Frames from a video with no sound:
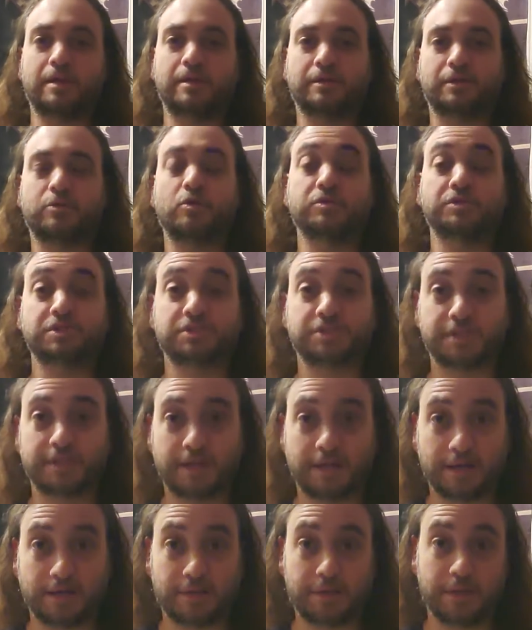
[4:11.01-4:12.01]
The closest
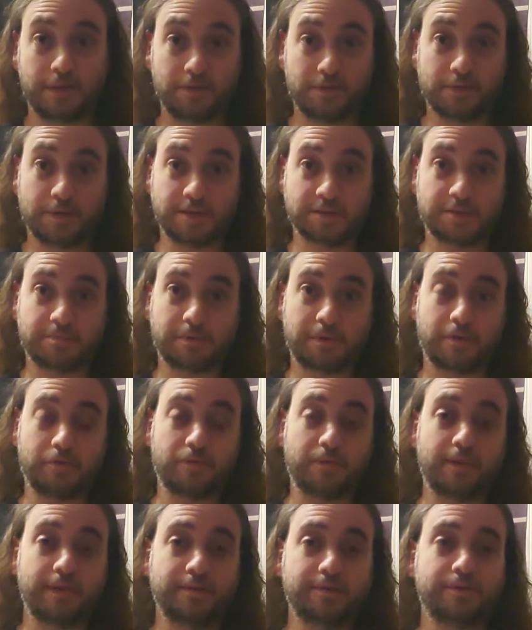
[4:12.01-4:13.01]
thing I think you guys could probably
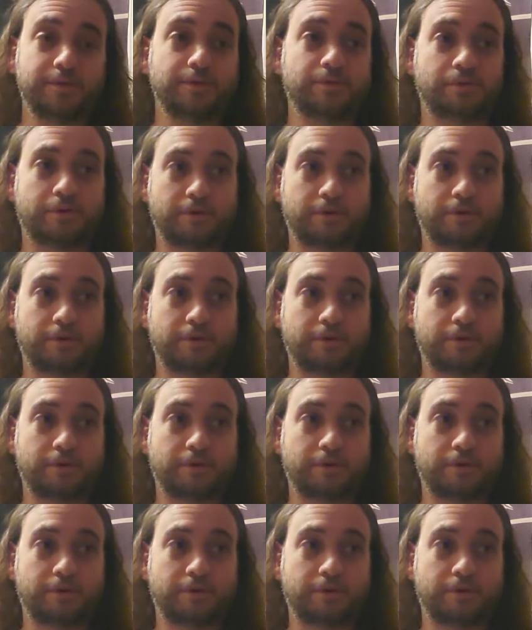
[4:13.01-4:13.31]
relate to